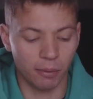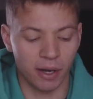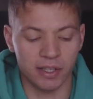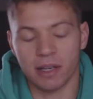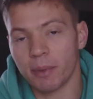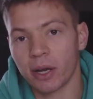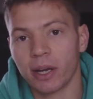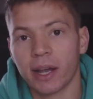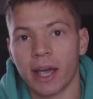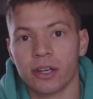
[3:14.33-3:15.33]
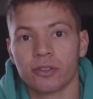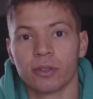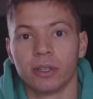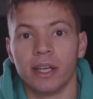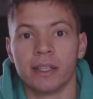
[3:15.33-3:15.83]
whereas the American
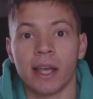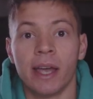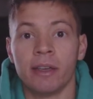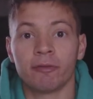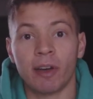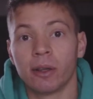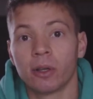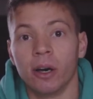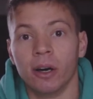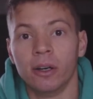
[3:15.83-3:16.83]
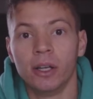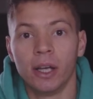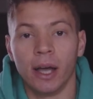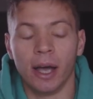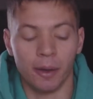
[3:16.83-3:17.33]
kestrel is a falco.
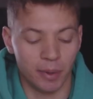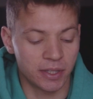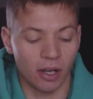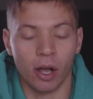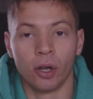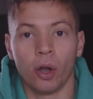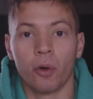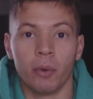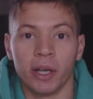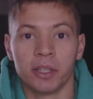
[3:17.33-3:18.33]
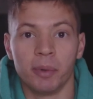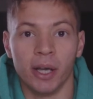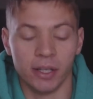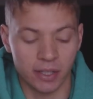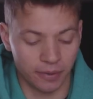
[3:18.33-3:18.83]
It's a long-winged
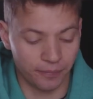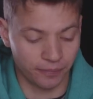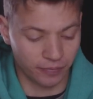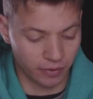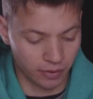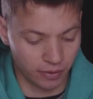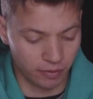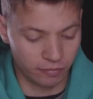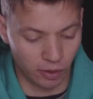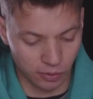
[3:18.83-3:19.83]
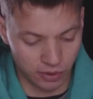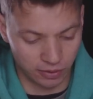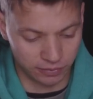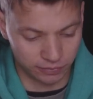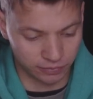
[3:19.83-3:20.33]
bird.
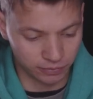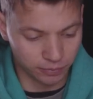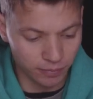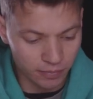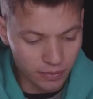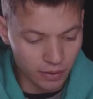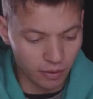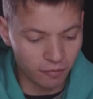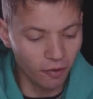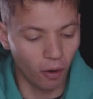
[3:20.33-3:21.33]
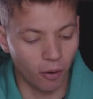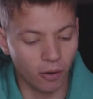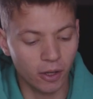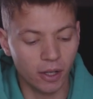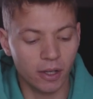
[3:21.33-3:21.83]
False.
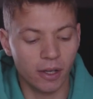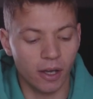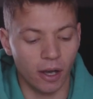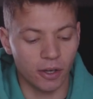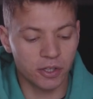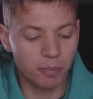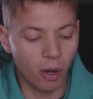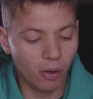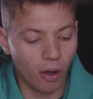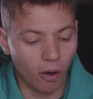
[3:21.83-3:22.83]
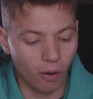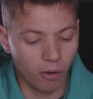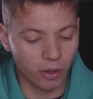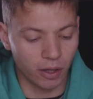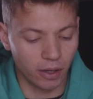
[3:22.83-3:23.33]
Four. A small
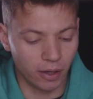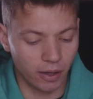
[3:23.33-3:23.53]
hawk